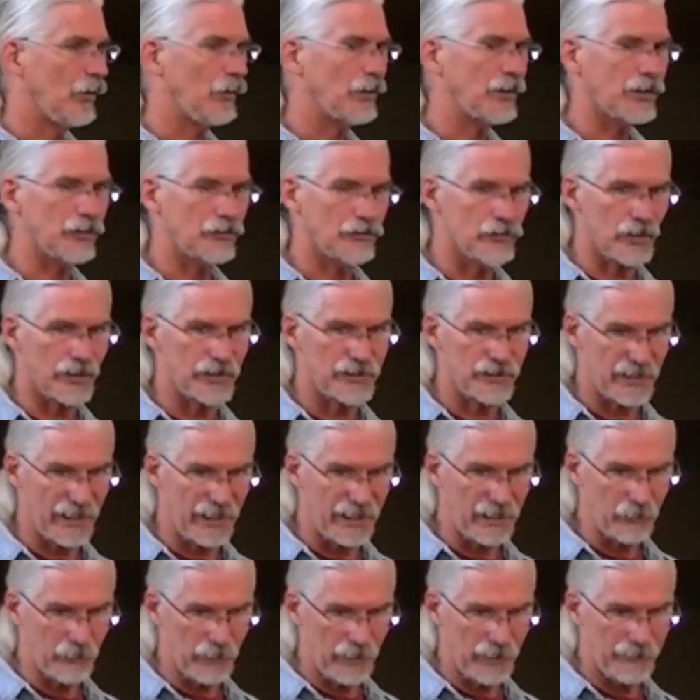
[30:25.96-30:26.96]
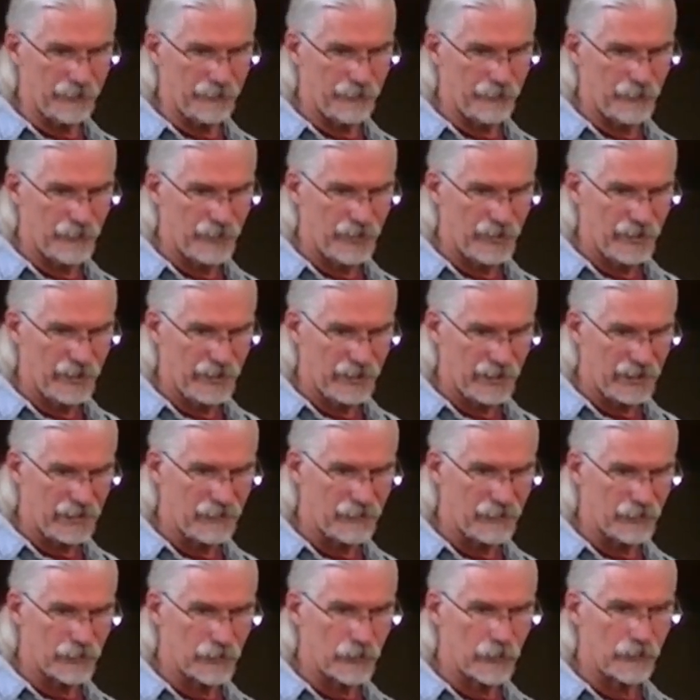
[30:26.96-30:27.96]
No one could trust anyone,
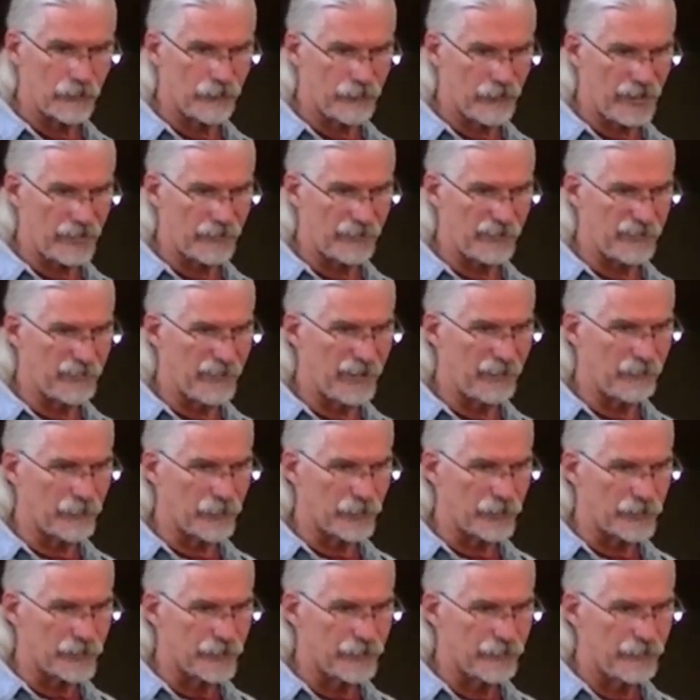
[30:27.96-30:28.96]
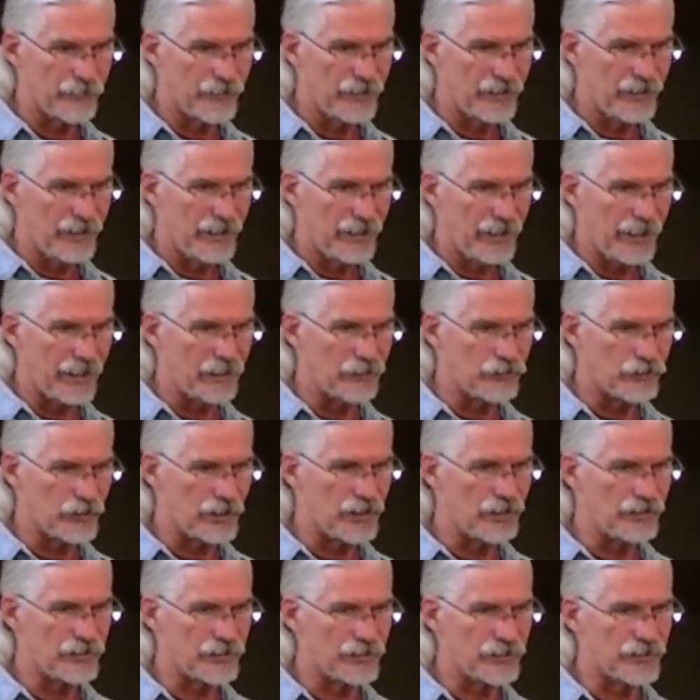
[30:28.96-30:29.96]
even their own family members.
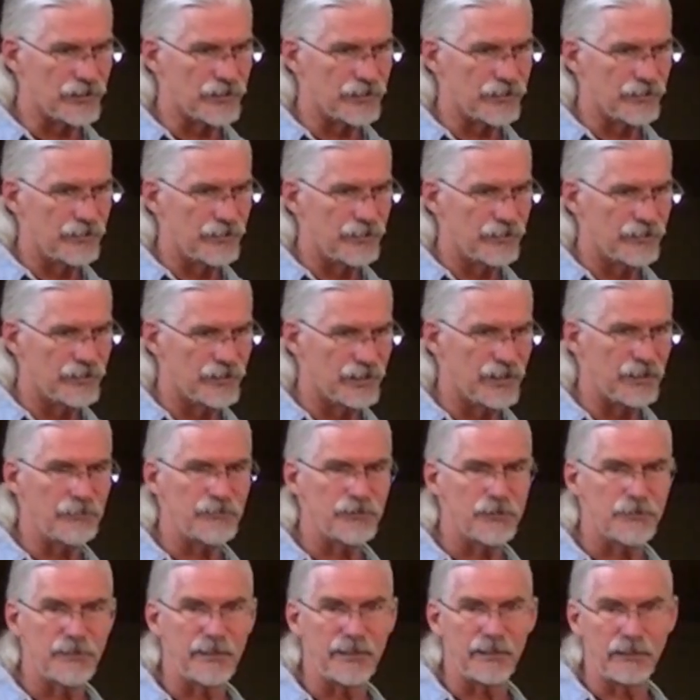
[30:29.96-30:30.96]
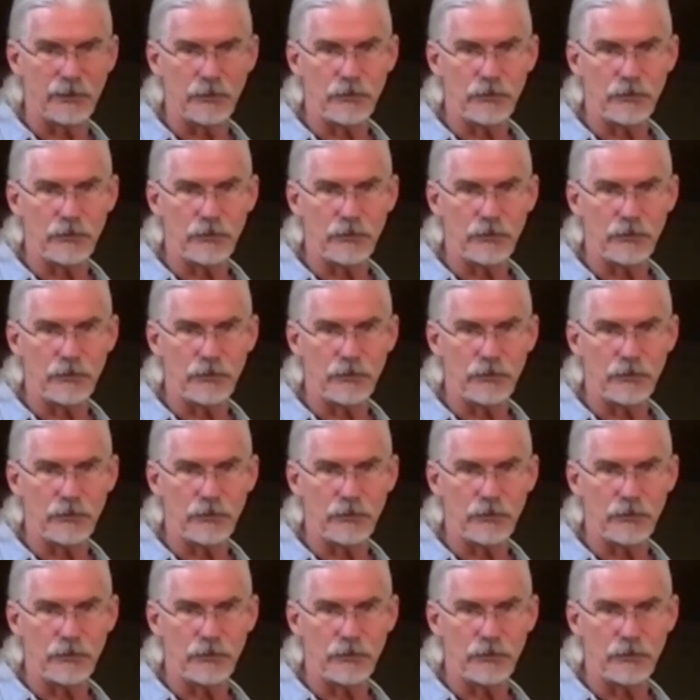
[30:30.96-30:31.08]
And Jesus seems to